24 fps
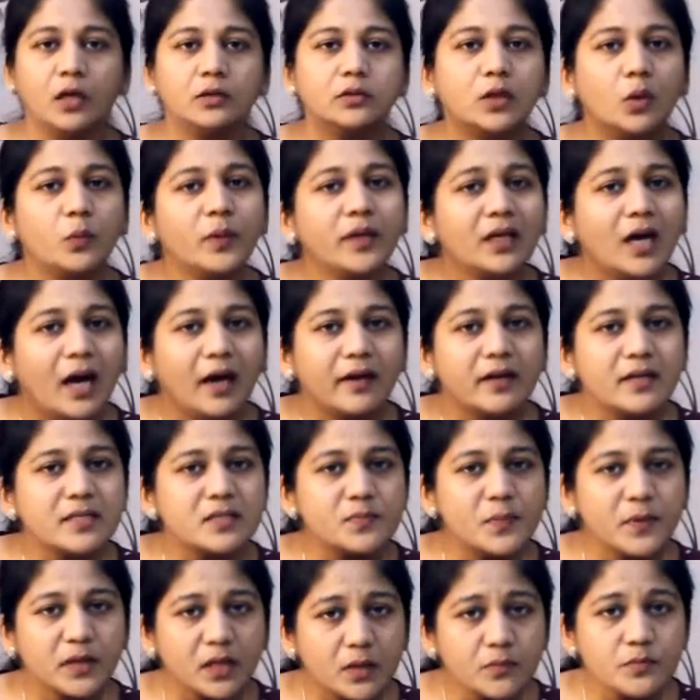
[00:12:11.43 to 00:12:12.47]
Now when
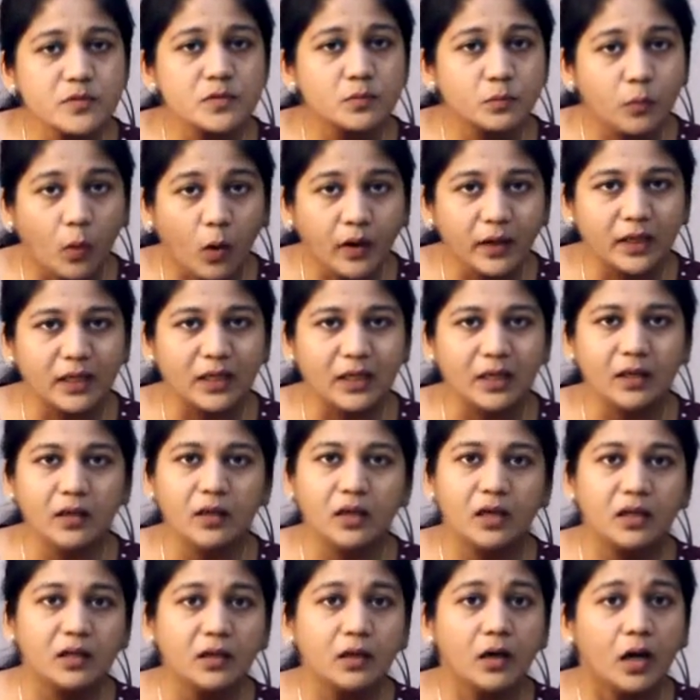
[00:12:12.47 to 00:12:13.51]
iris becomes boggy
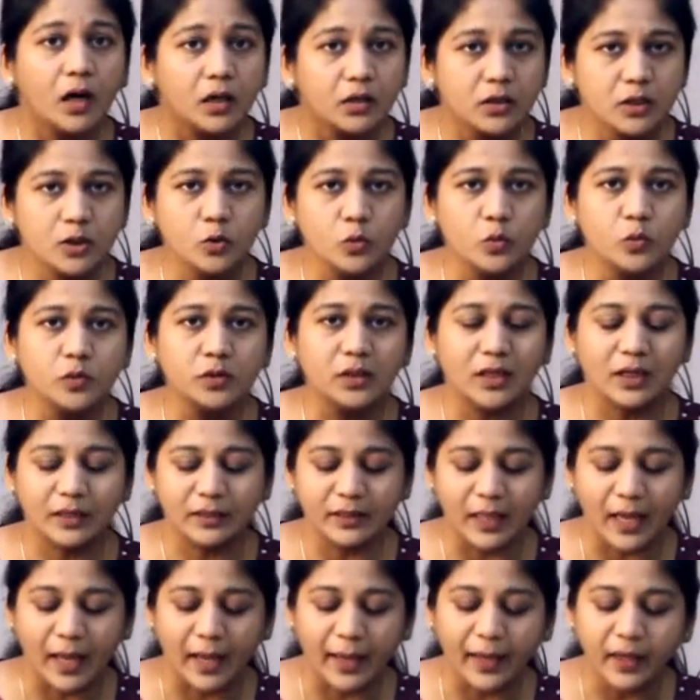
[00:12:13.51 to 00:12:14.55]
in an acute
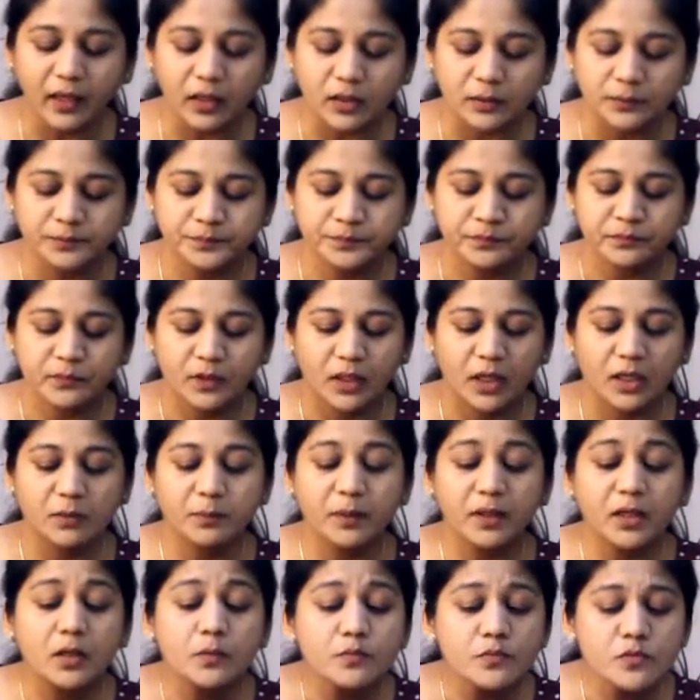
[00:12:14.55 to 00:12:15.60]
attack, it
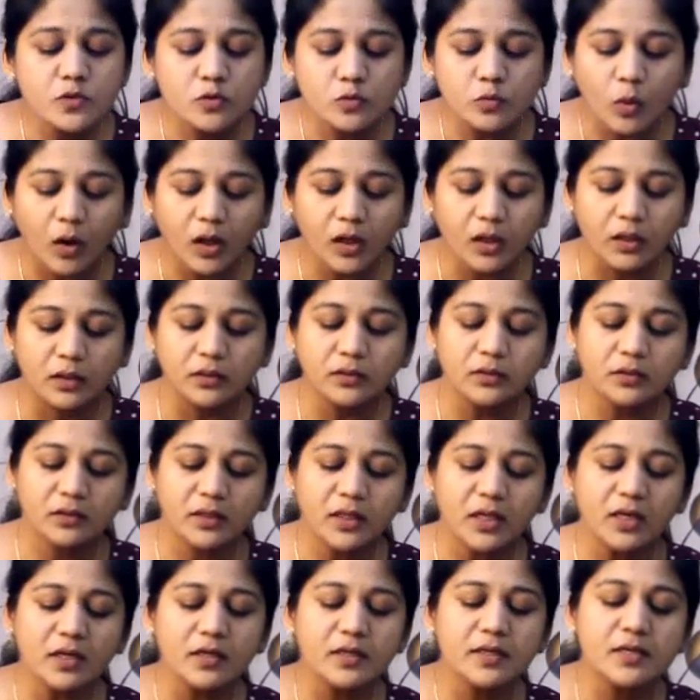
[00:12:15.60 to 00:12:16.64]
becomes swollen,
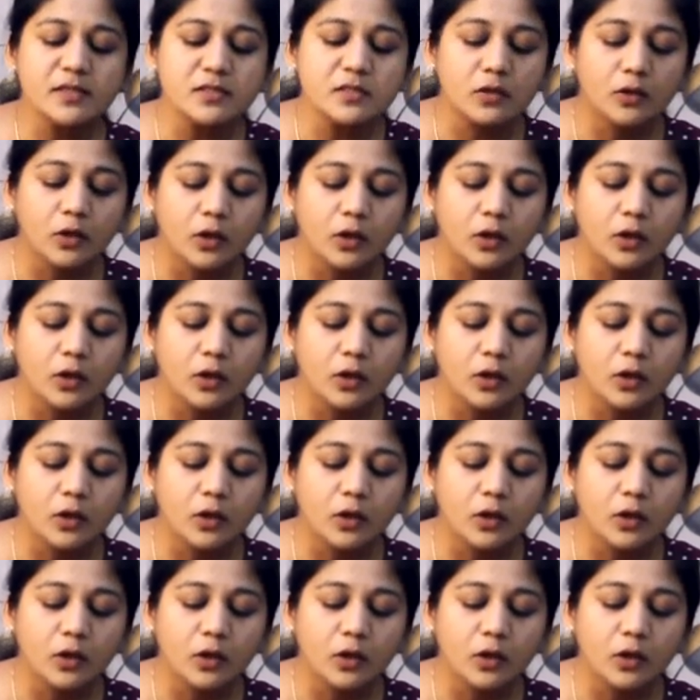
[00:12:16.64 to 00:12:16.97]
there is